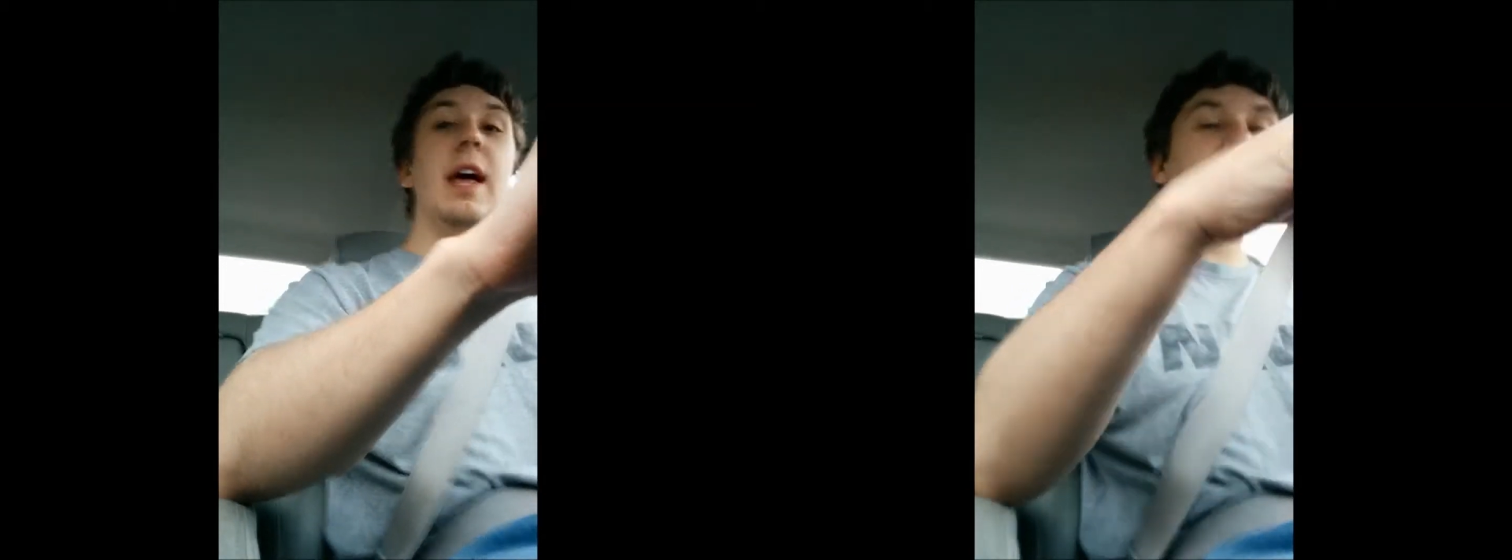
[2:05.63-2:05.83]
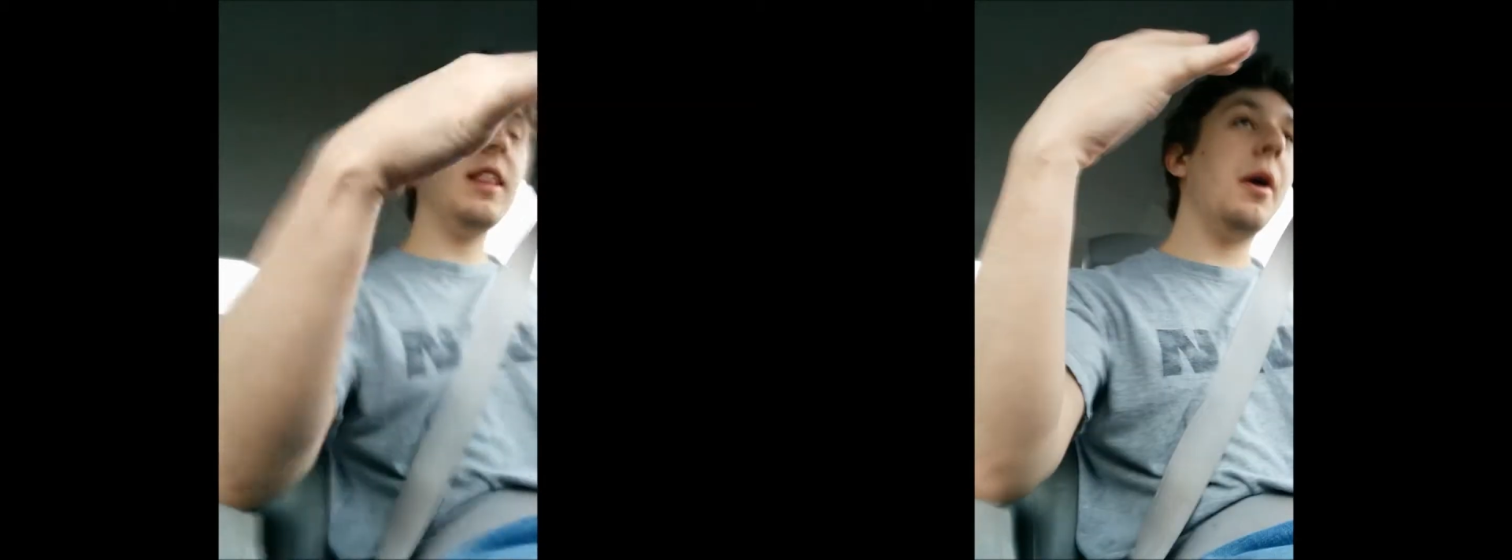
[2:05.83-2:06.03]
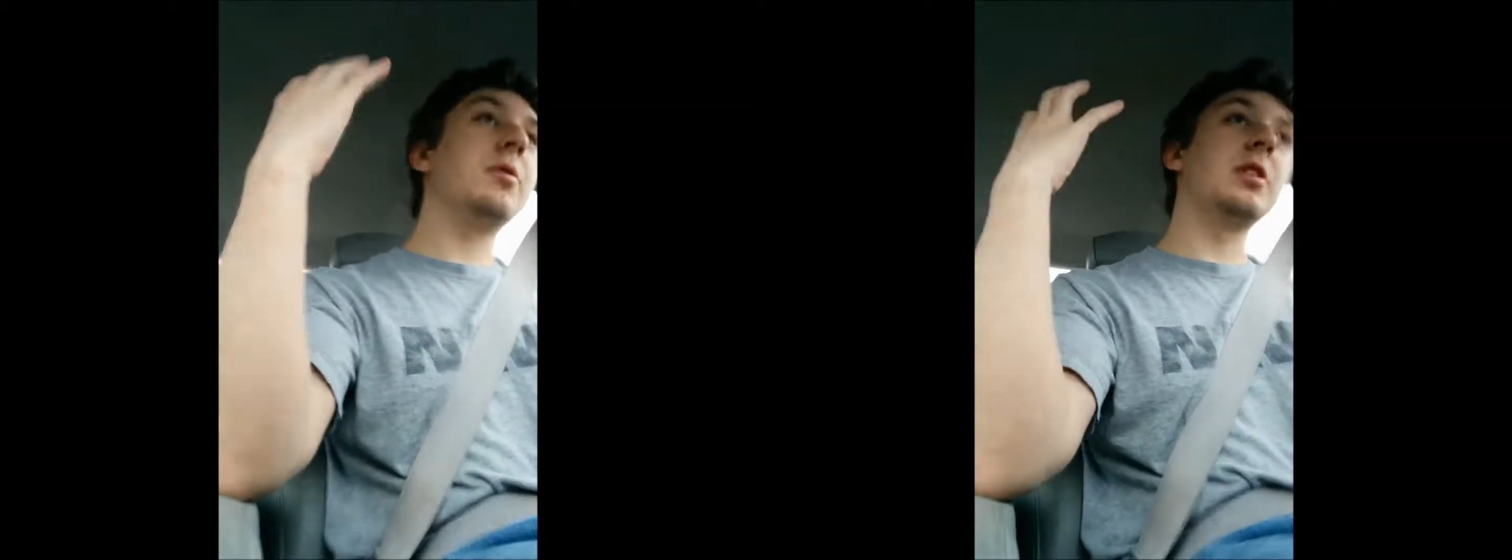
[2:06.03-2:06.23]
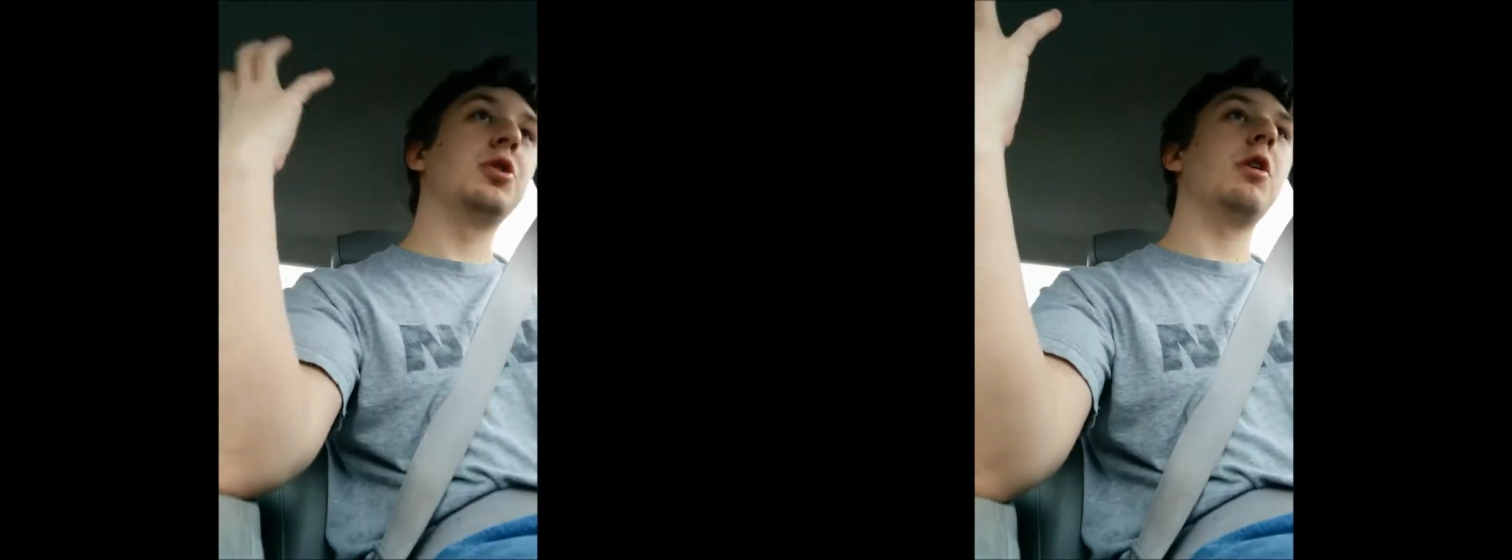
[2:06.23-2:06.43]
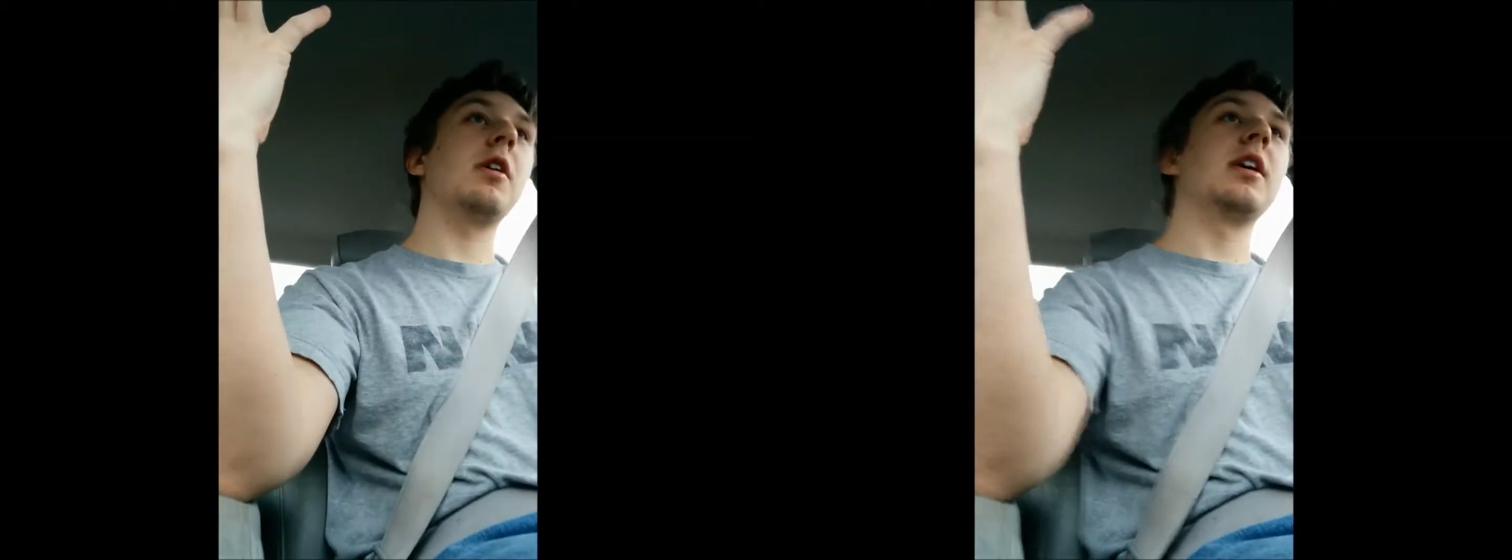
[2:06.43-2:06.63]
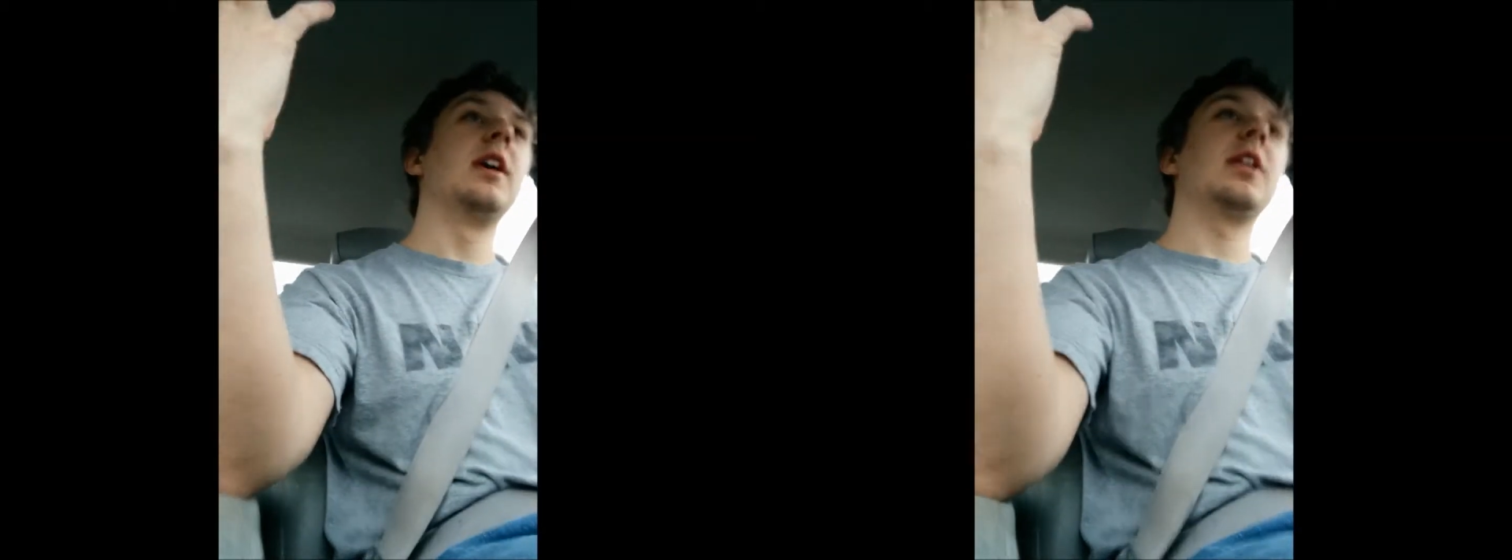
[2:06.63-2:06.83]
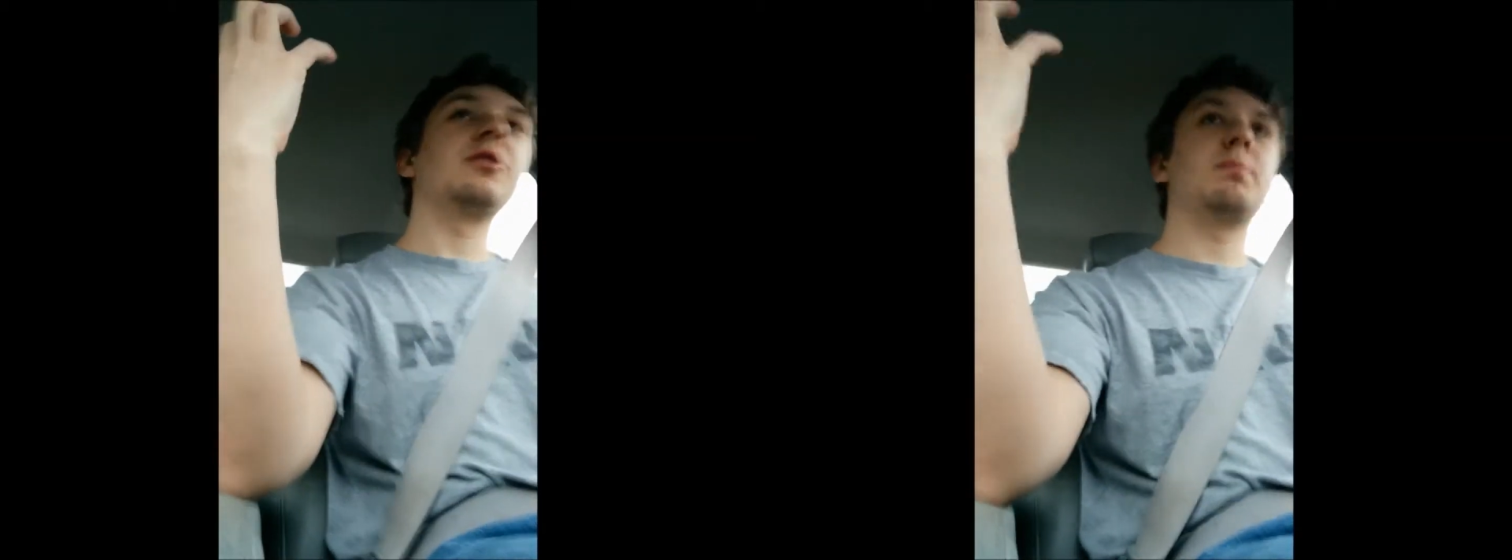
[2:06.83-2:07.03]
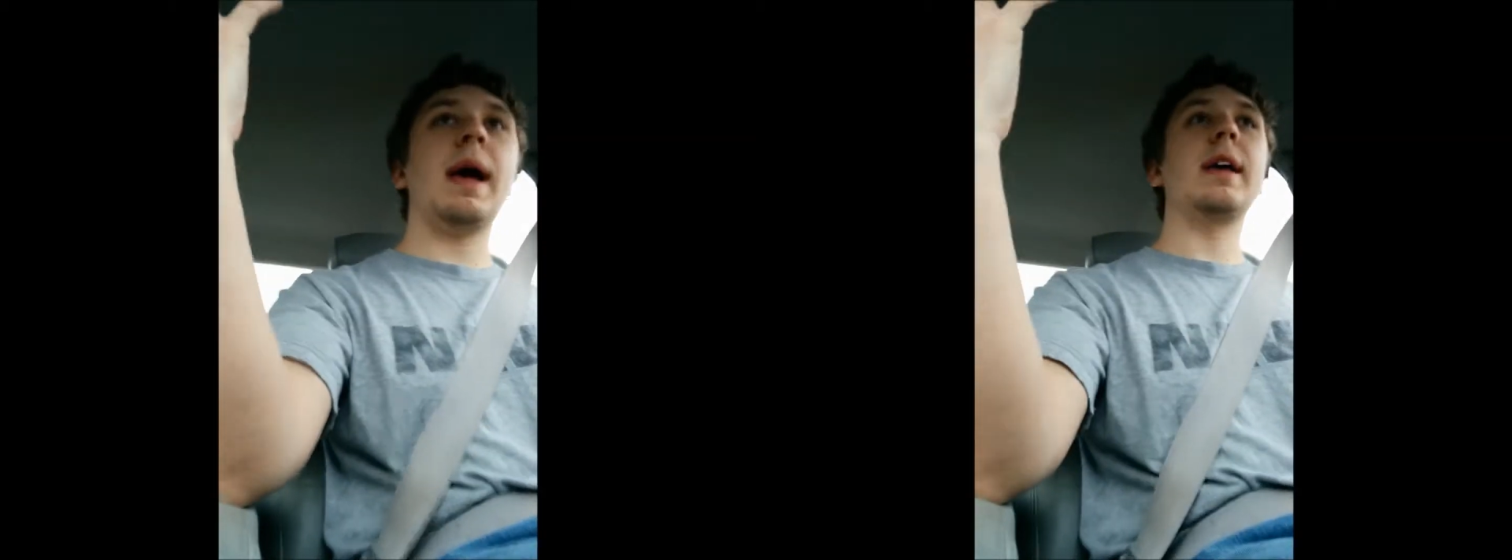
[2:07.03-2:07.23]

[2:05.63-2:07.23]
That was a truck that was